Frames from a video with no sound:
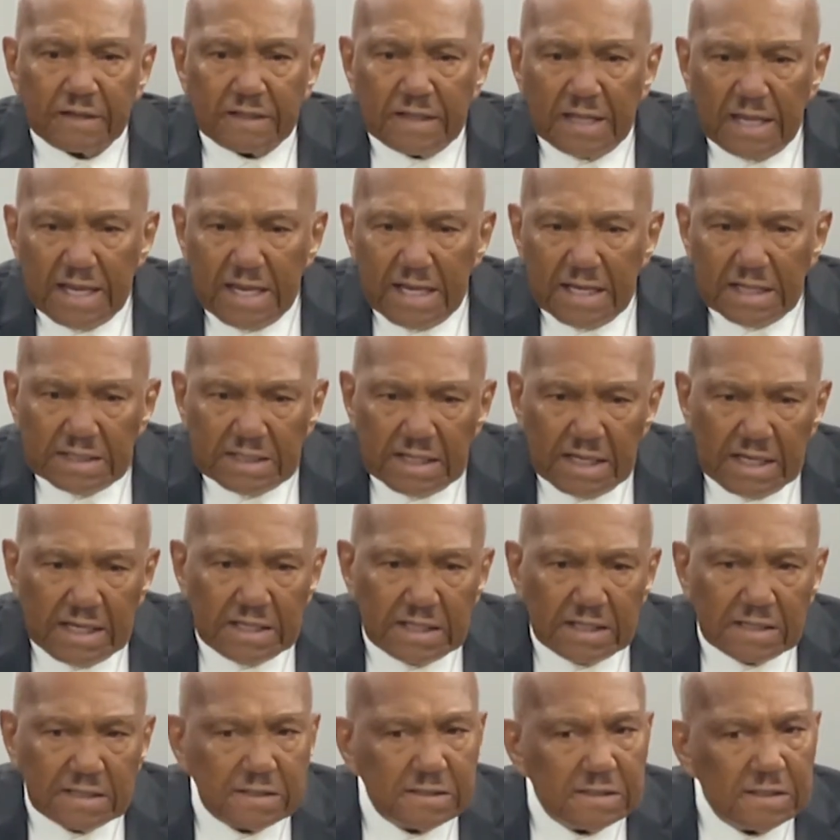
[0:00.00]
King
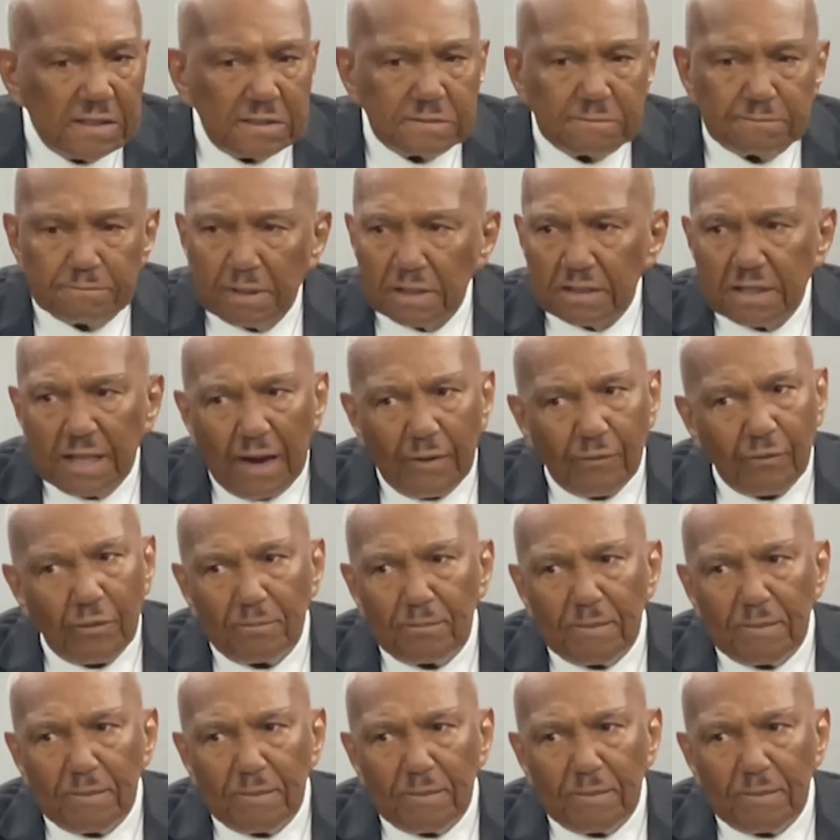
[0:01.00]
leading, but there were